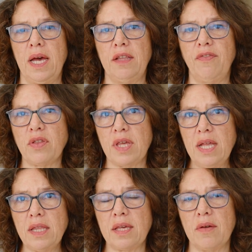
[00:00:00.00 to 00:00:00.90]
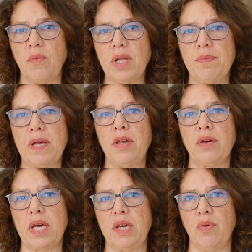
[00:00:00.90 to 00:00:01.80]
And for that, what Matter
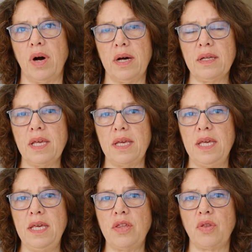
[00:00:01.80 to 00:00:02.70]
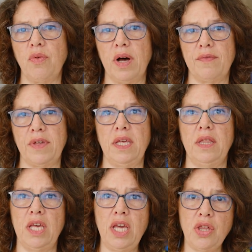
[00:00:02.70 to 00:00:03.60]
required is to have
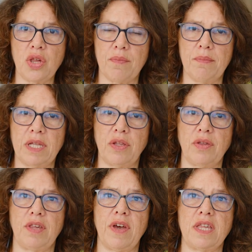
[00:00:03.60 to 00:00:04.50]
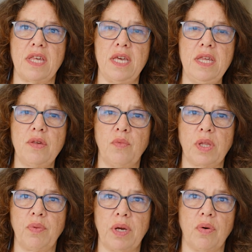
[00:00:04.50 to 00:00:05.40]
in each Matter devices
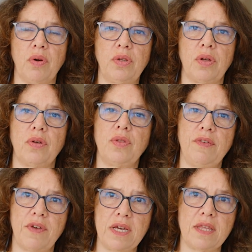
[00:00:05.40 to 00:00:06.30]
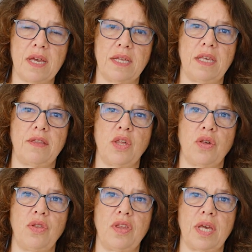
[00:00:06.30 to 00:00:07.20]
what we called a device attestation